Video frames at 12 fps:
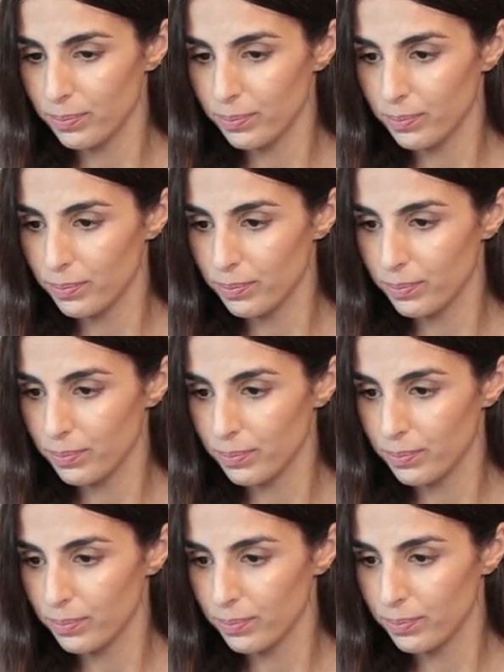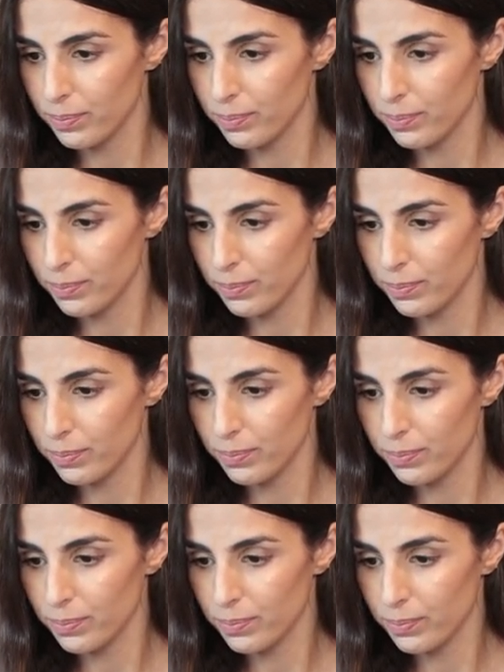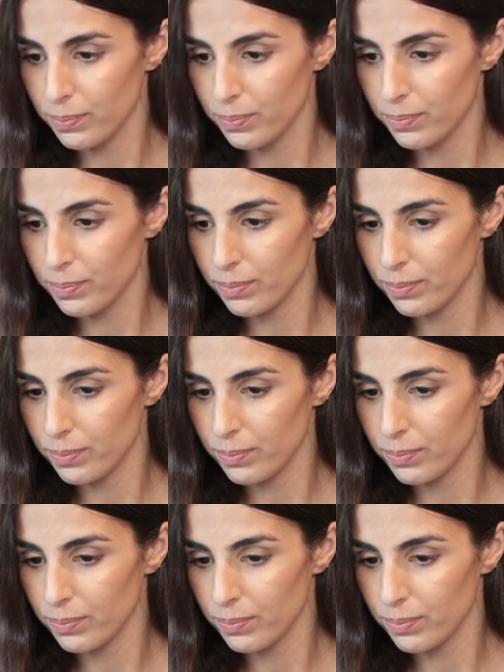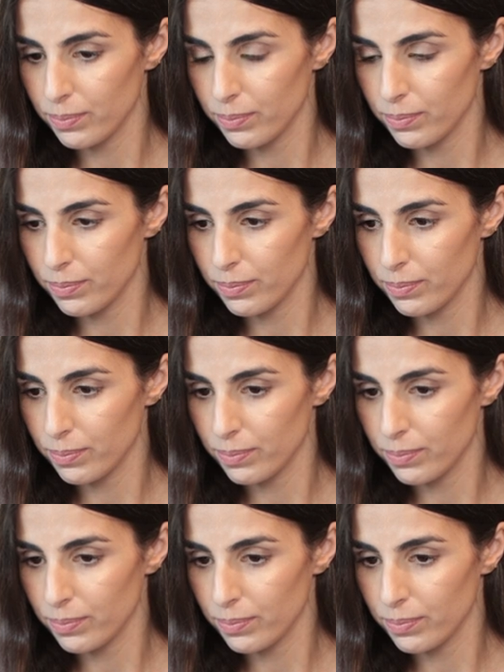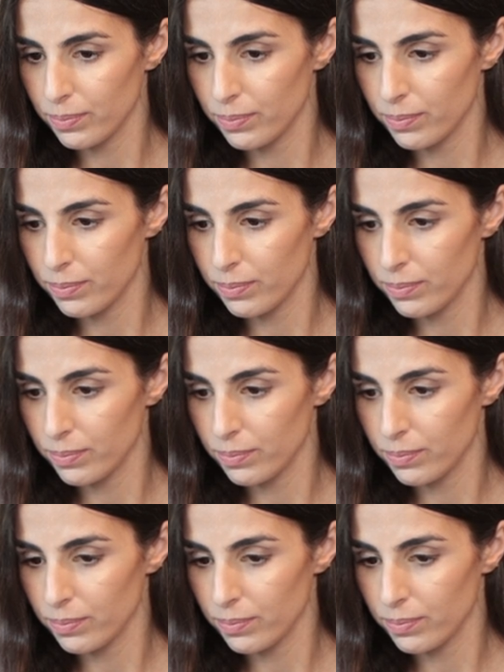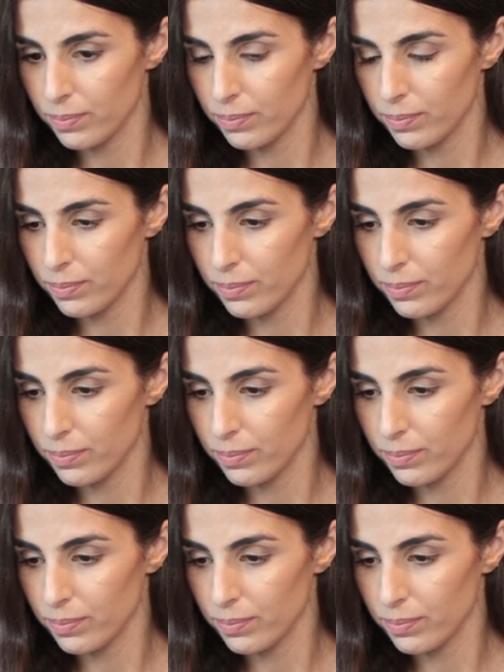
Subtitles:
[no speech]